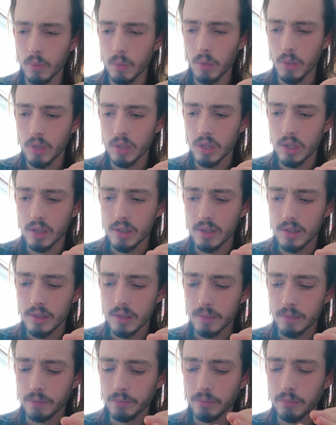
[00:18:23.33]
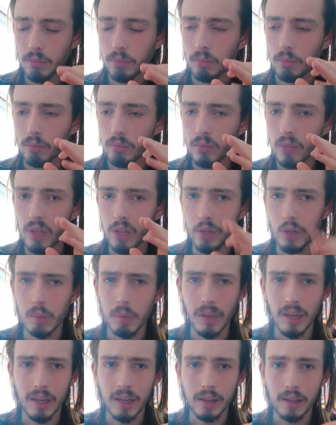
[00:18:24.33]
which is if you're
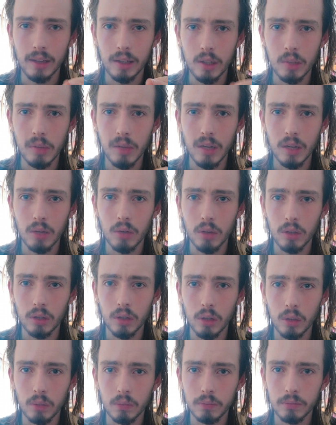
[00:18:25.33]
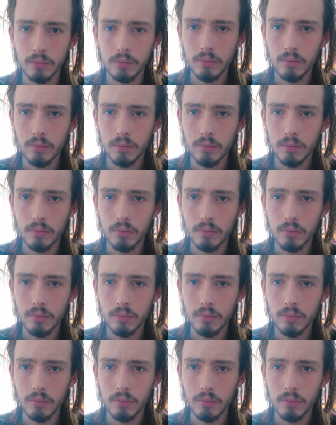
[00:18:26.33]
playing and you play a wrong note,